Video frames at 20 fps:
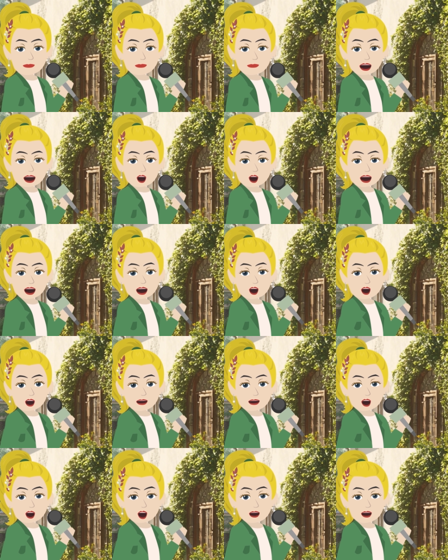how
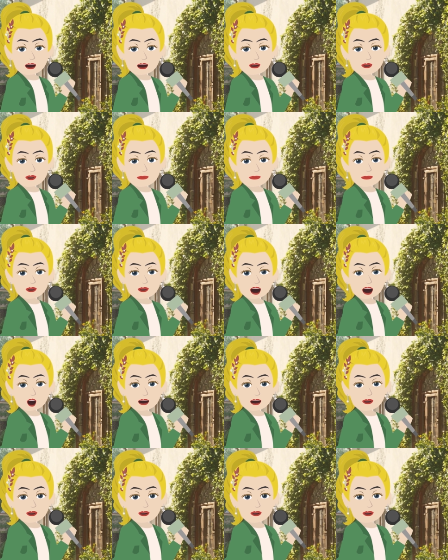wonderful it is
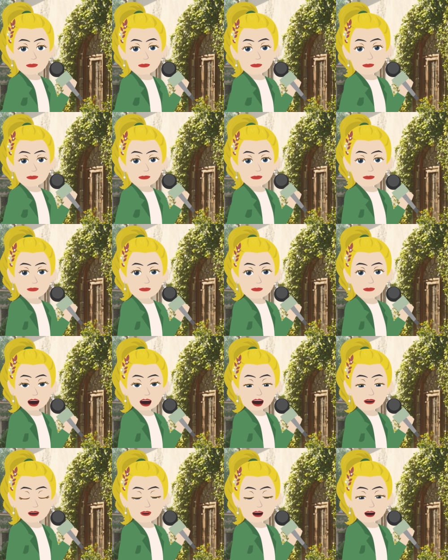to
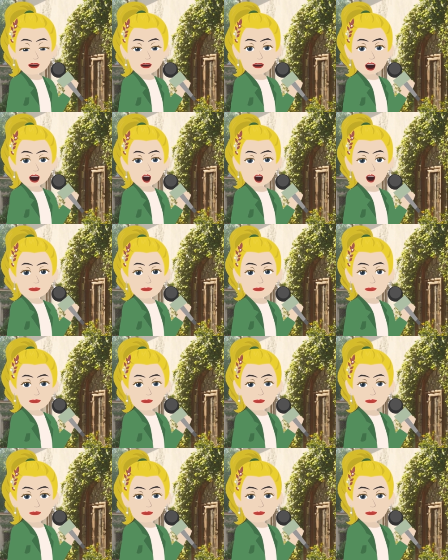practice thoughts